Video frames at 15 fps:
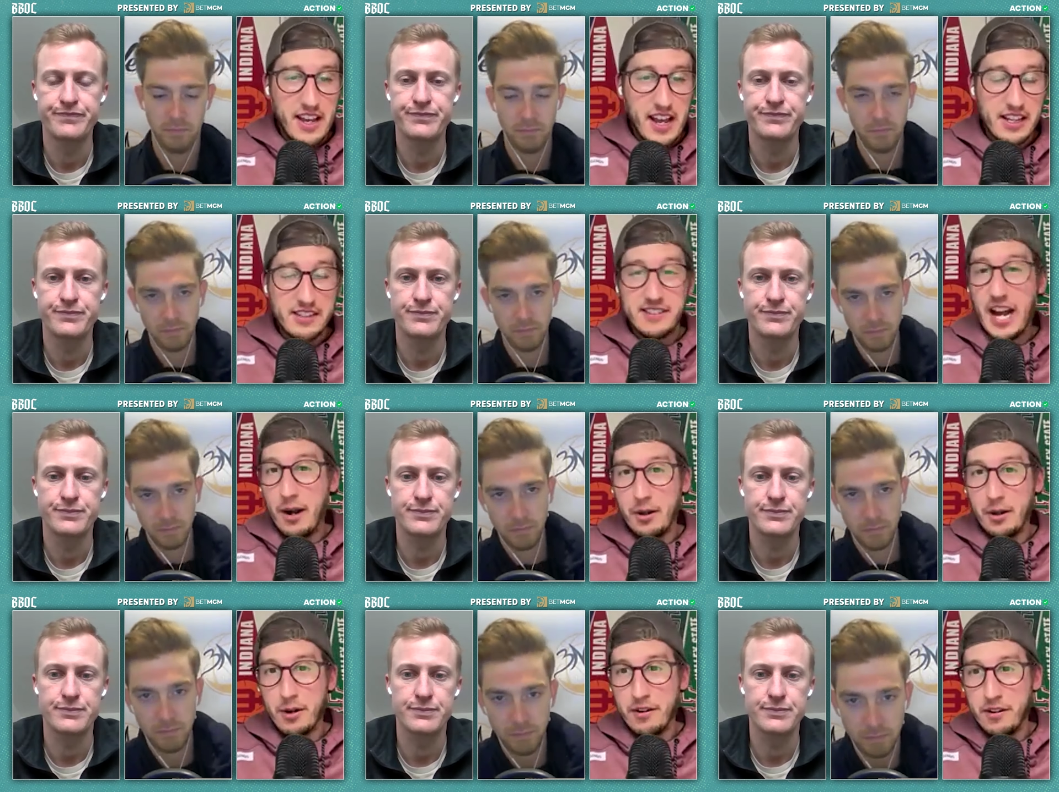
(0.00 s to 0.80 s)
Speaker 1: It's not
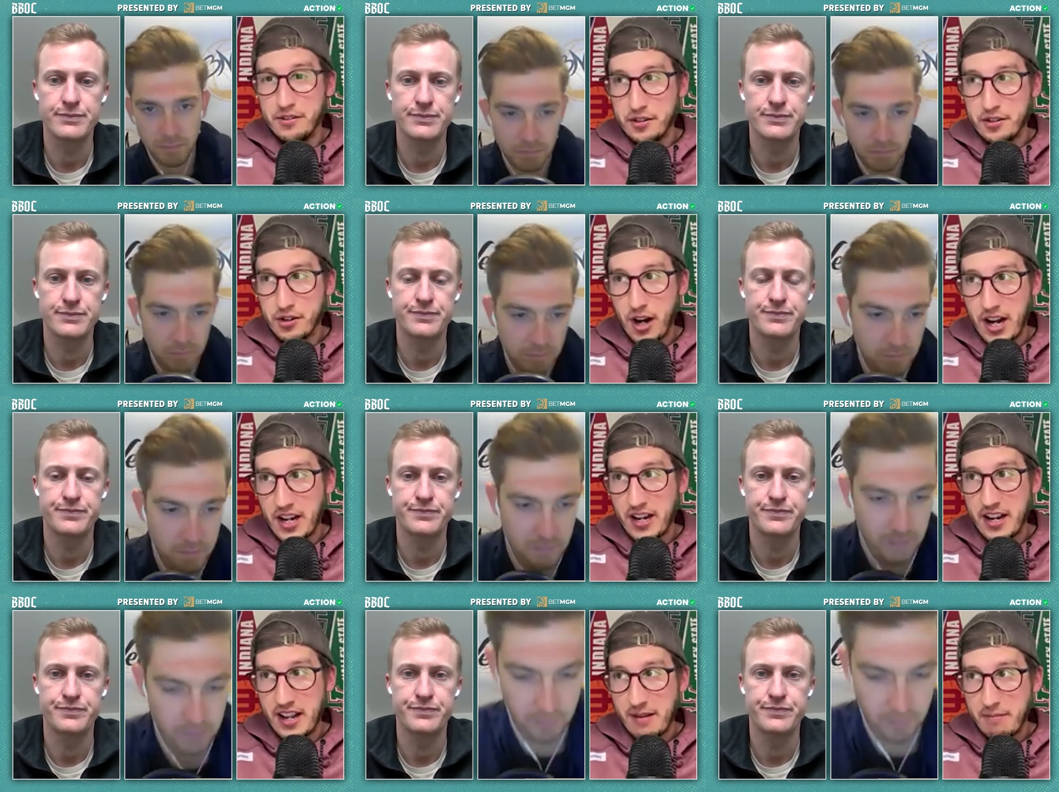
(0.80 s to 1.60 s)
really relevant to
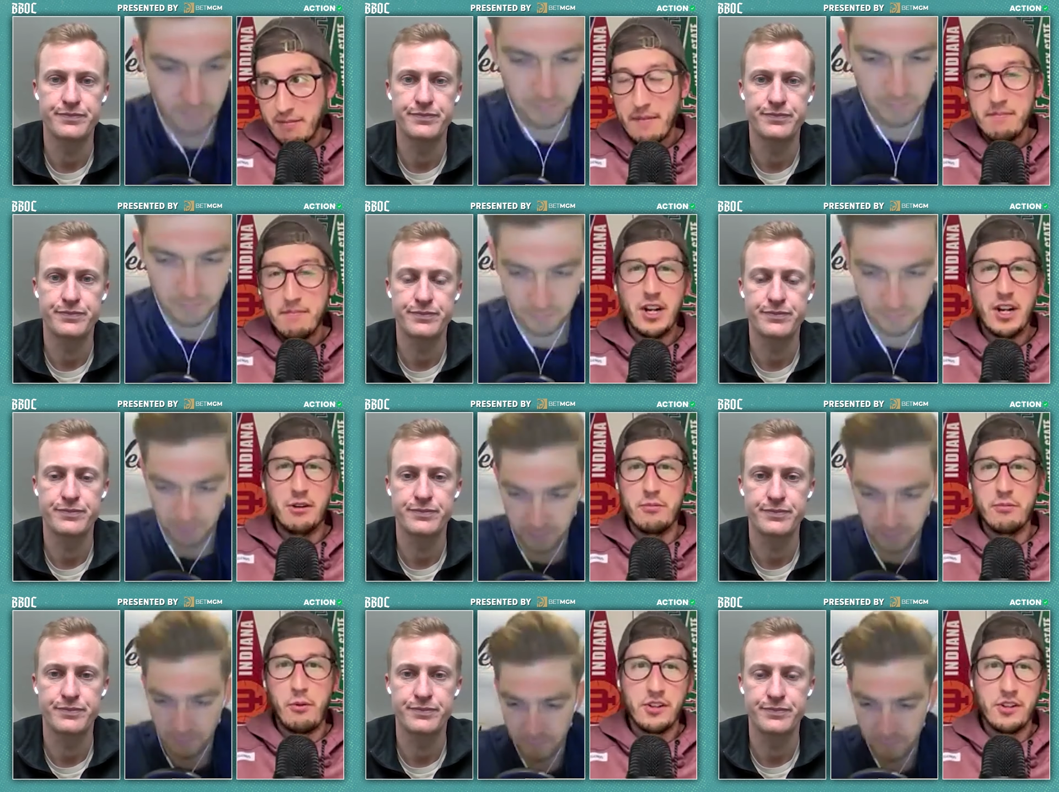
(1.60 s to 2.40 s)
Creighton. My
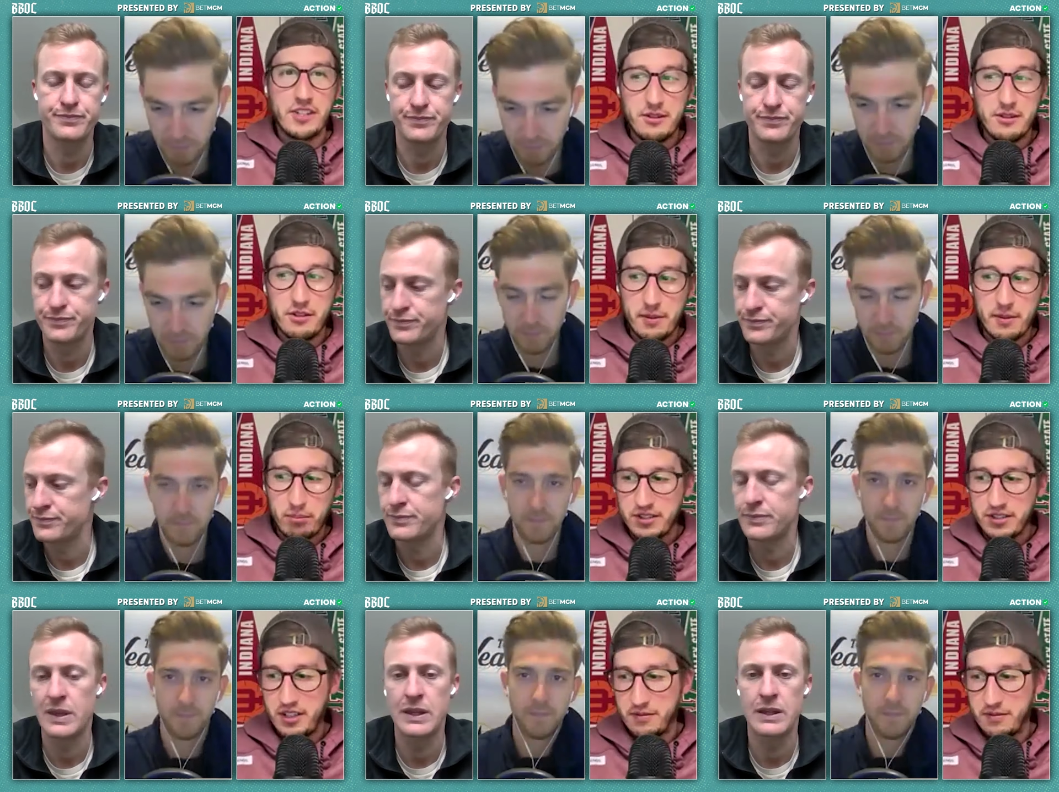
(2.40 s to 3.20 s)
general point is I do think
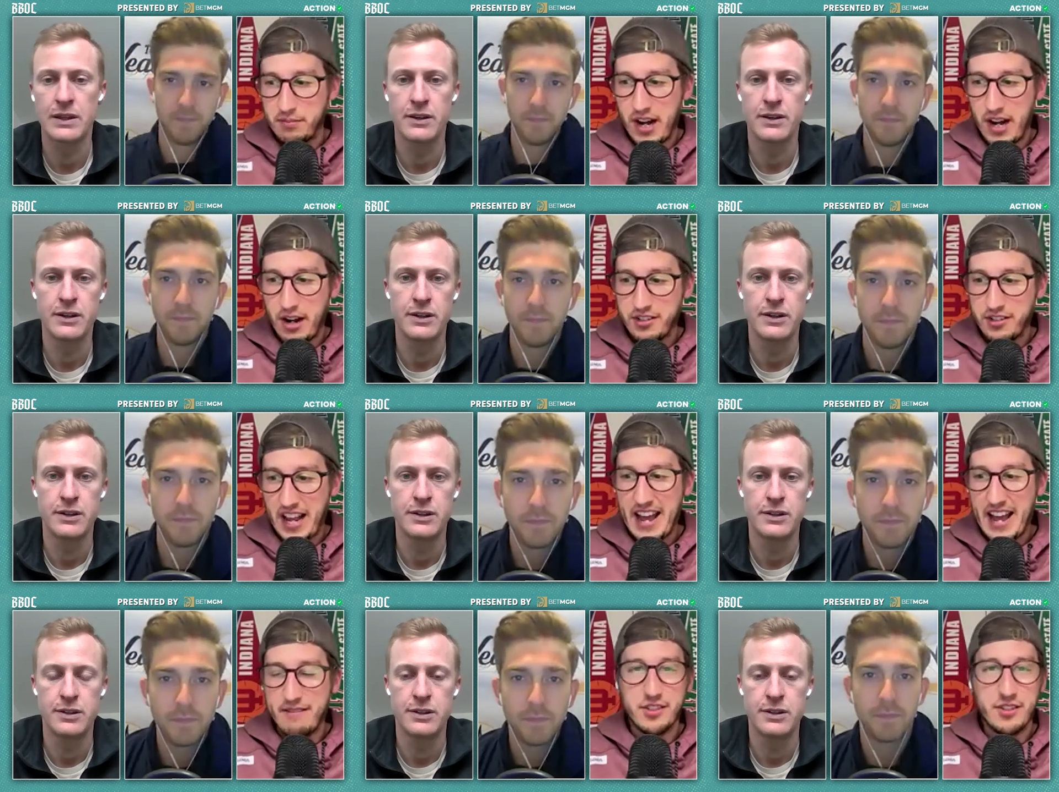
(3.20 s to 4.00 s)
preseason priors
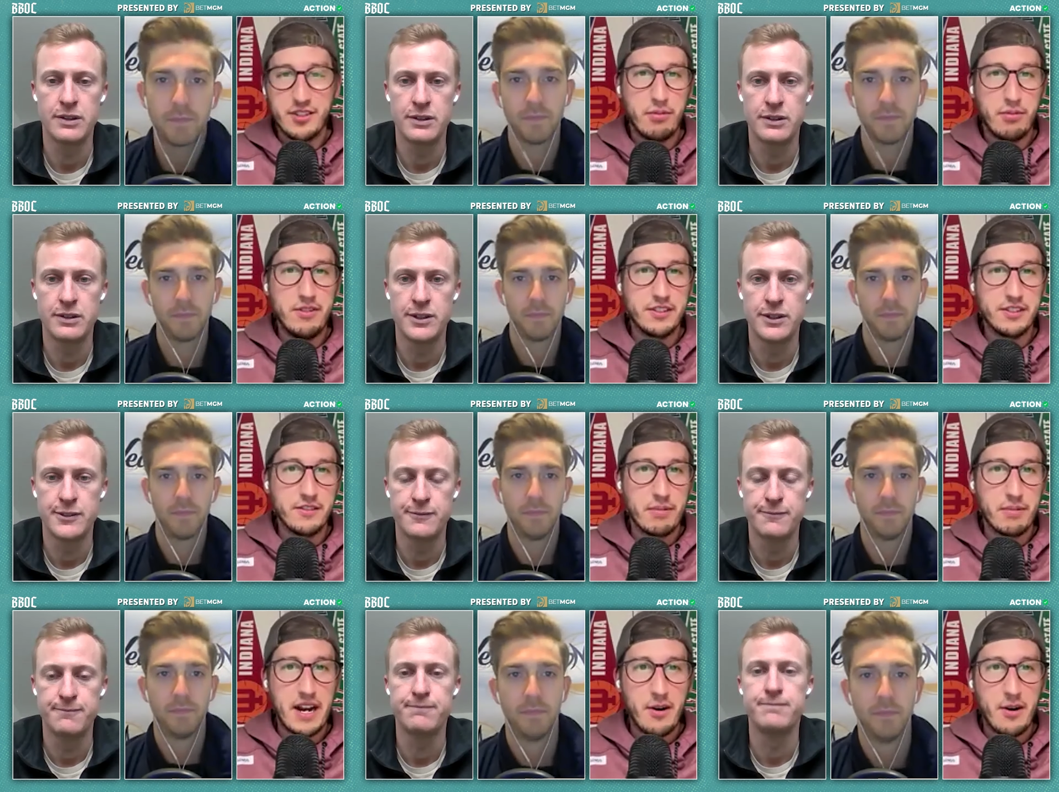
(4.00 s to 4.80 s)
have some predictive
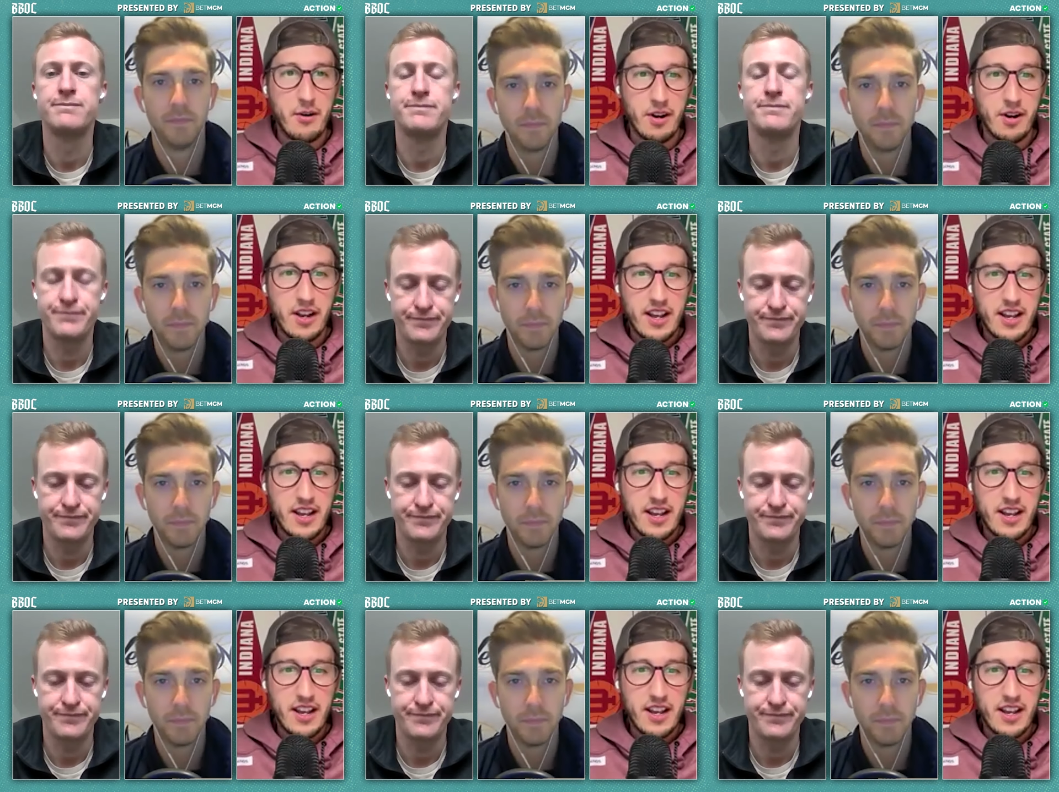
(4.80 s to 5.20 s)
power,